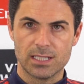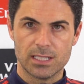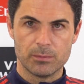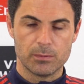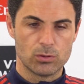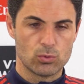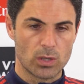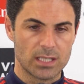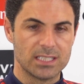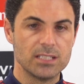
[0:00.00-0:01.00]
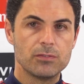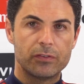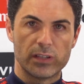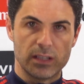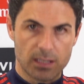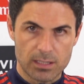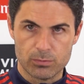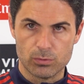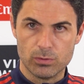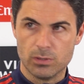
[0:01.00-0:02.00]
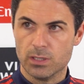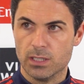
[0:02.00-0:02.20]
game to a different level